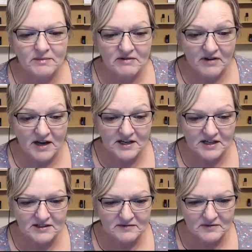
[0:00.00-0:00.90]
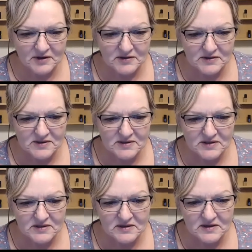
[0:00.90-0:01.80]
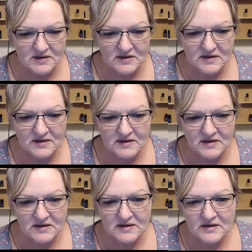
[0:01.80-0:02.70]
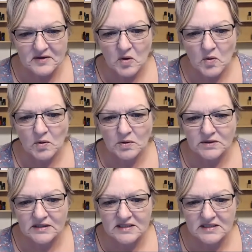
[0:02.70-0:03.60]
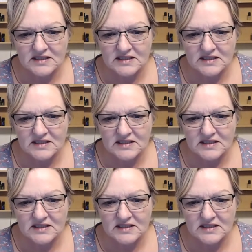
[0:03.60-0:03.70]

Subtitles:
find it first. Hold it